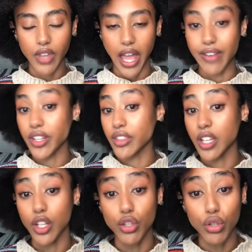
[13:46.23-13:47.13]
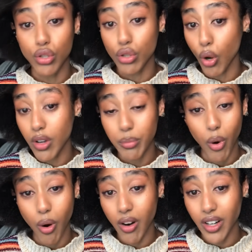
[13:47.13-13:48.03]
Everything is so
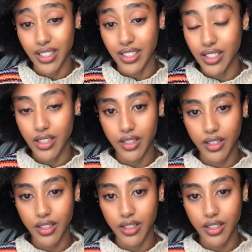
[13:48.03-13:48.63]
important.